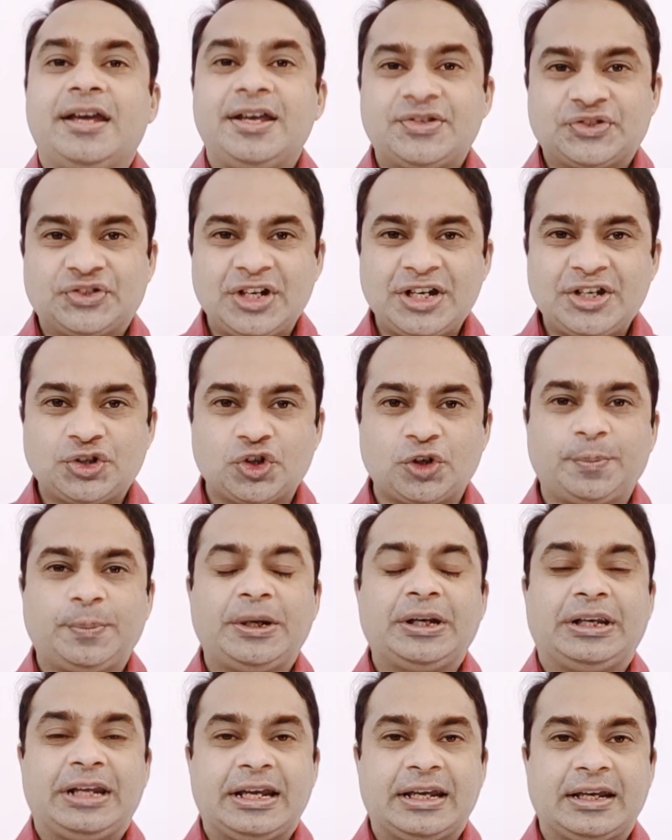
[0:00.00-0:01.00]
History should be
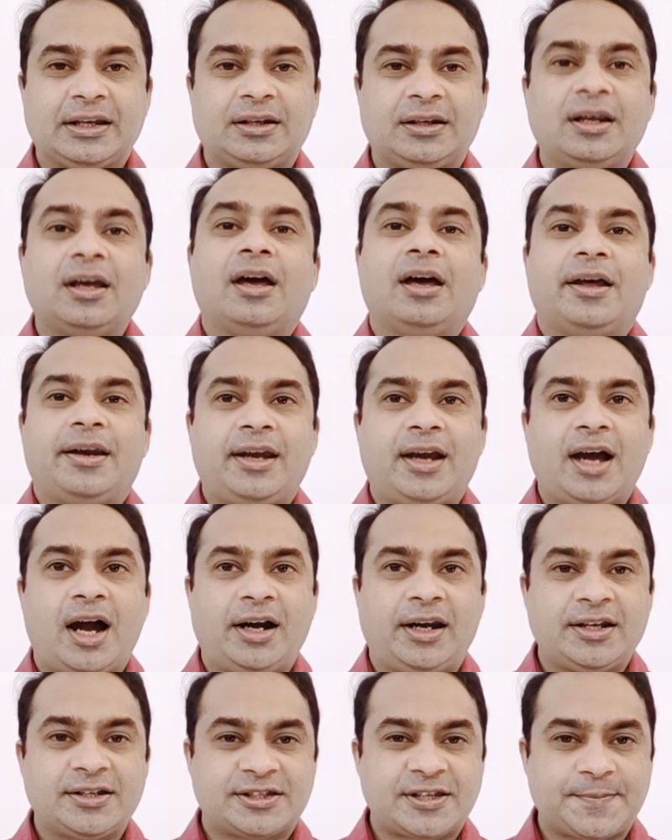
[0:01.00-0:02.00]
taken
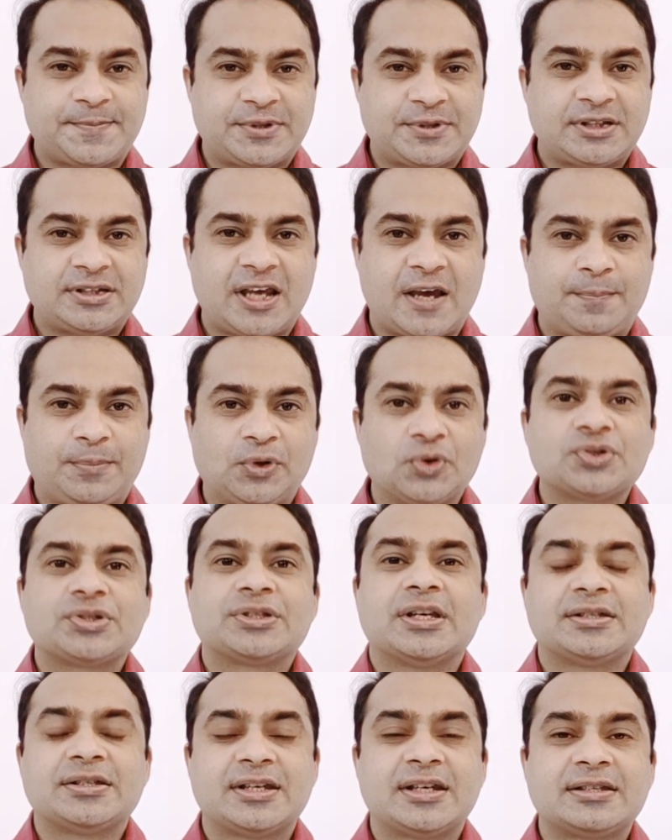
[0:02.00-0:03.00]
regarding substance abuse
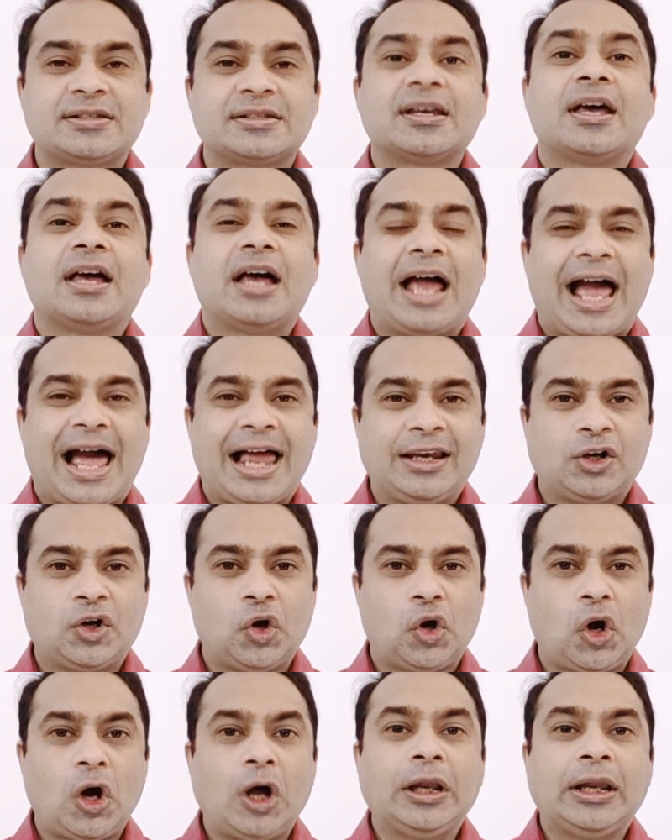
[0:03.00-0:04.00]
such as
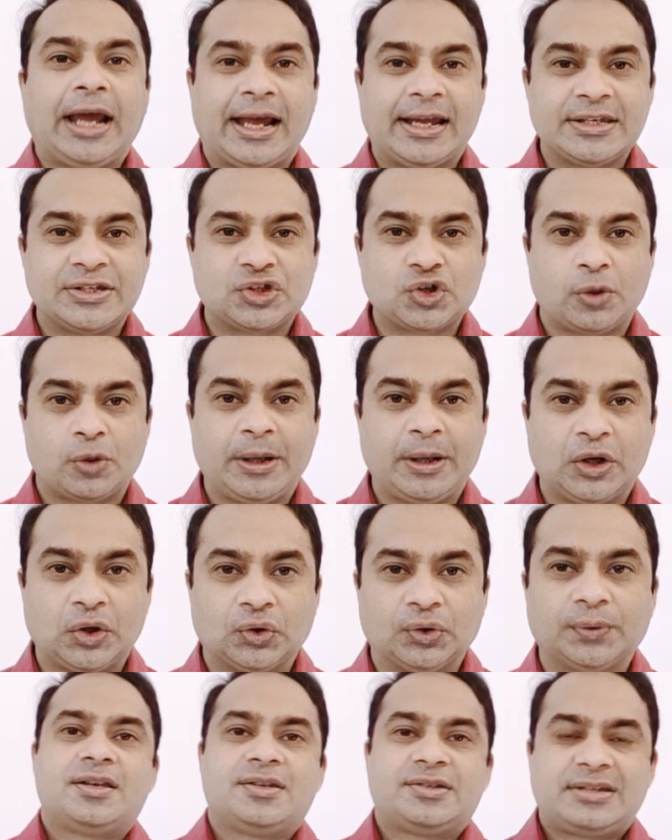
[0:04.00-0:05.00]
alcohol and
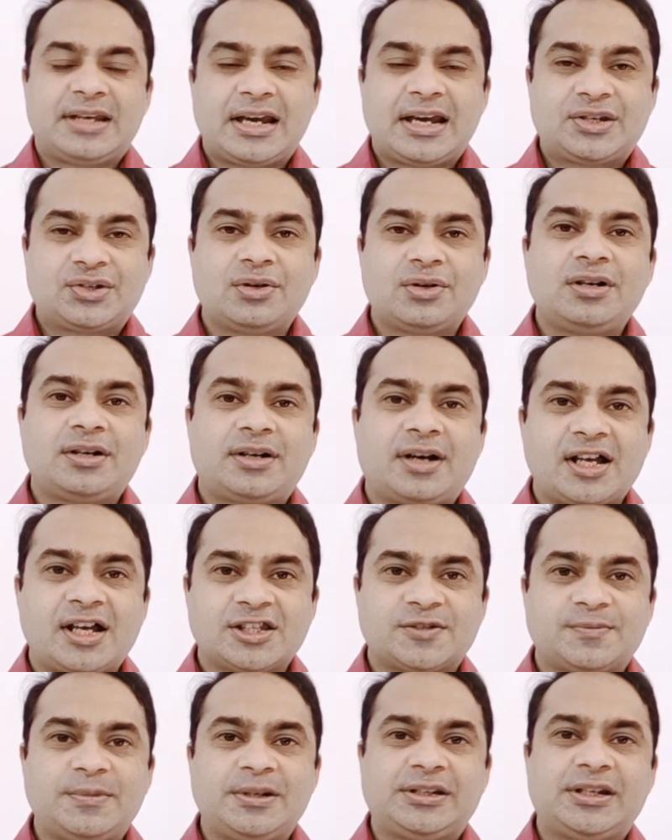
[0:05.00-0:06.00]
tobacco. Sexual
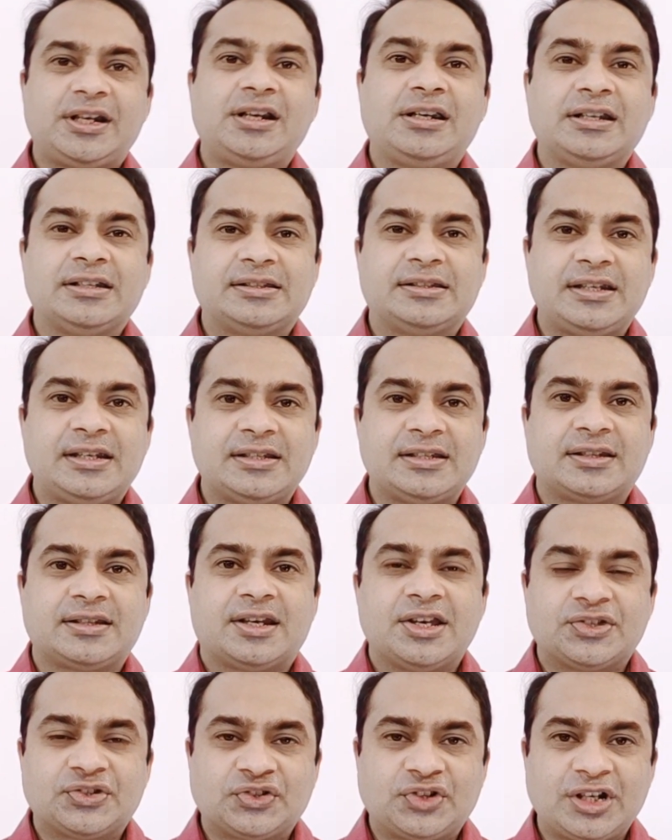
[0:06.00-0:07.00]
transmitted disease
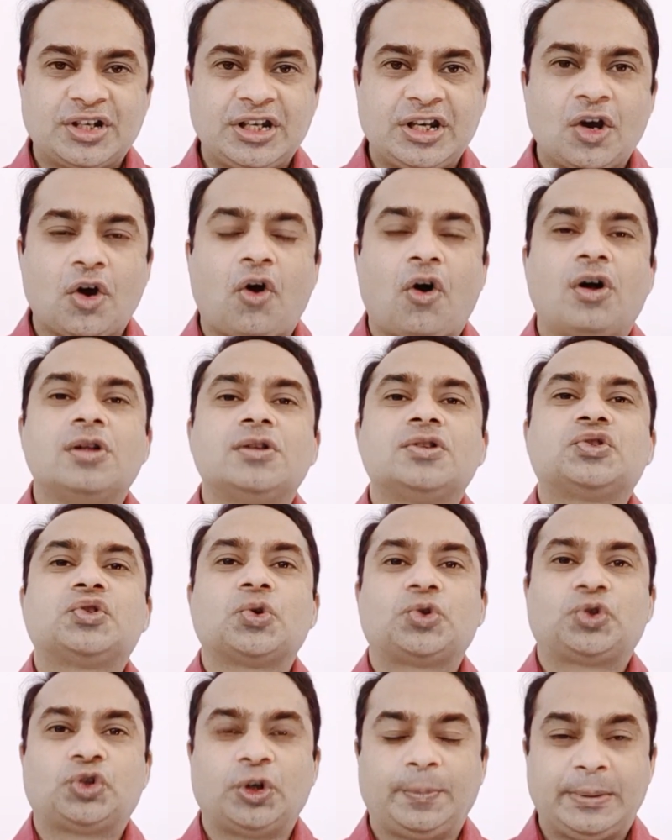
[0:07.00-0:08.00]
history also
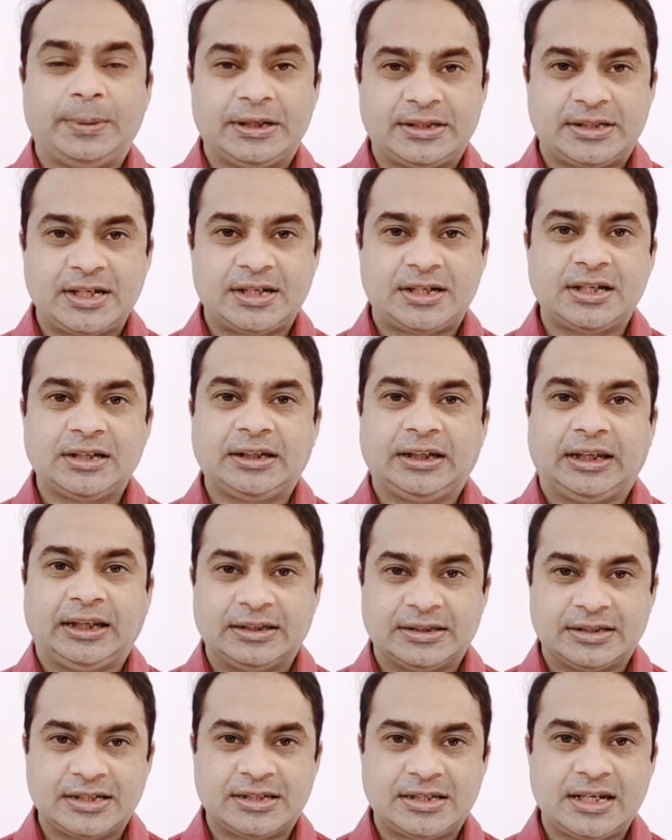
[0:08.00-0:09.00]
should be taken
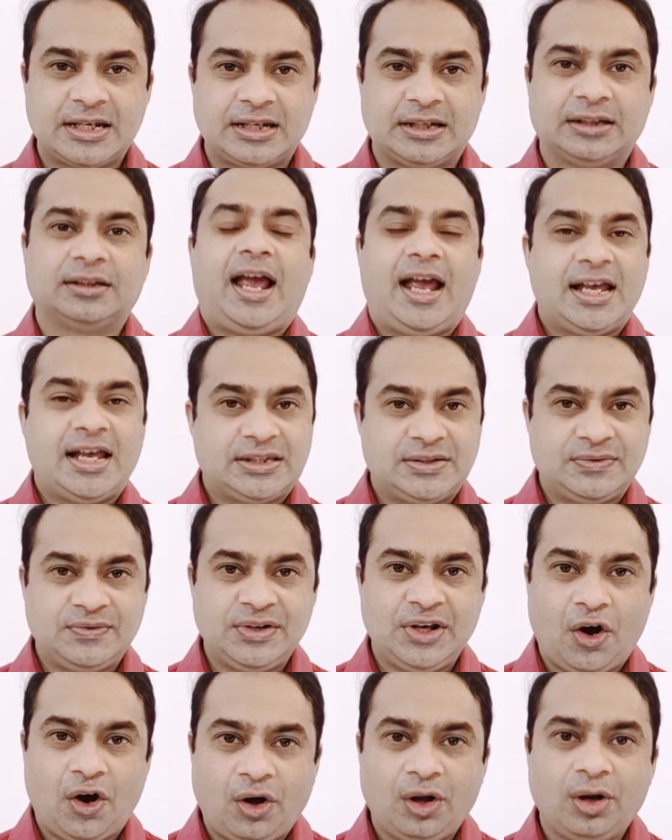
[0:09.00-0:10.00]
in detail, as we
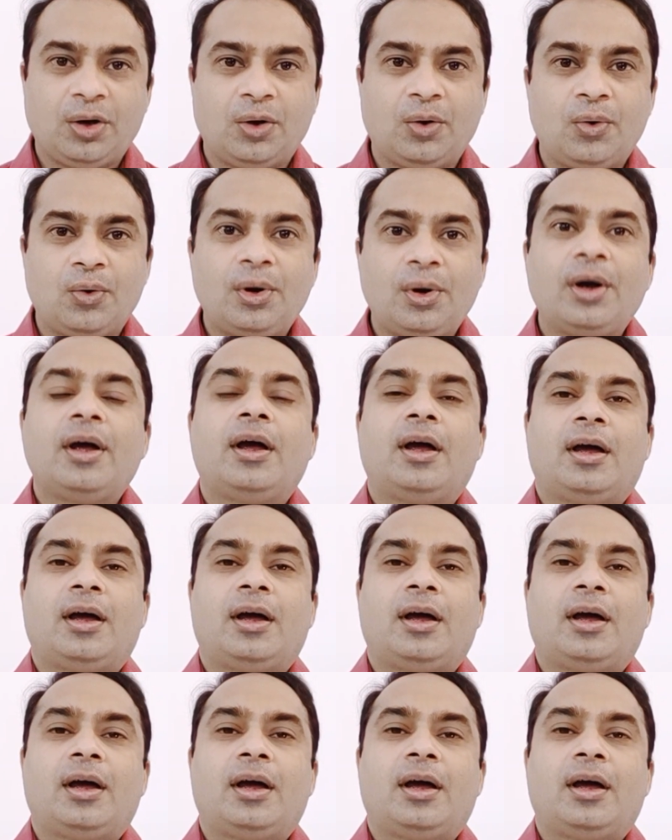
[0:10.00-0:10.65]
all know